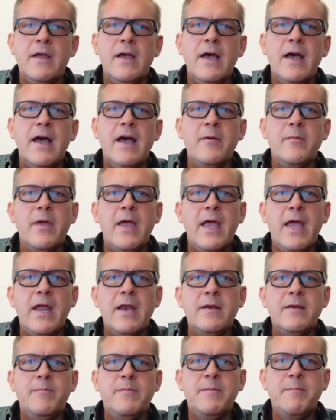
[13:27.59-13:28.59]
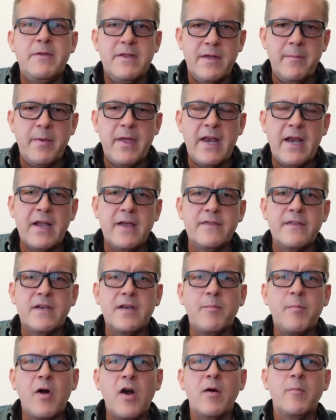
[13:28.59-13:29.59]
and depending on the
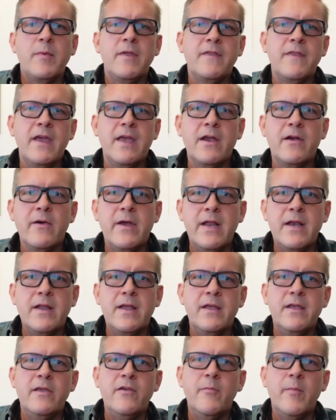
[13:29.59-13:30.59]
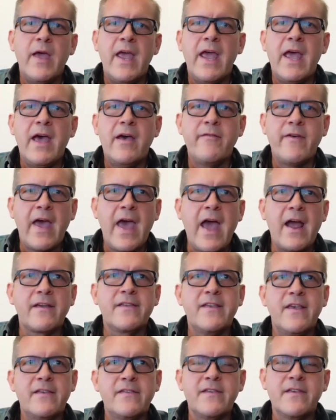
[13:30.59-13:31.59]
department that you're in, you may have
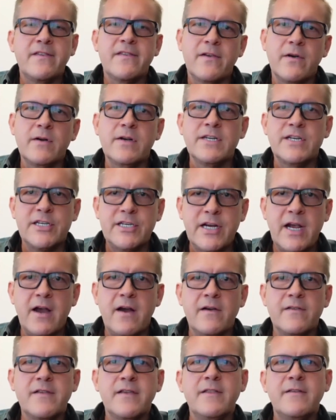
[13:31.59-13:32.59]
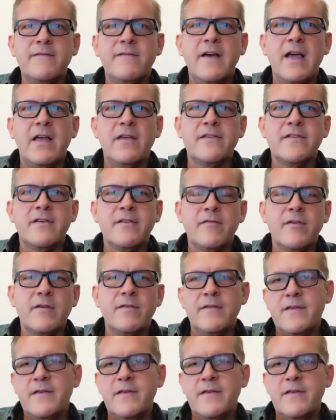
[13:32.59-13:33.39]
access to certain shares on the file server.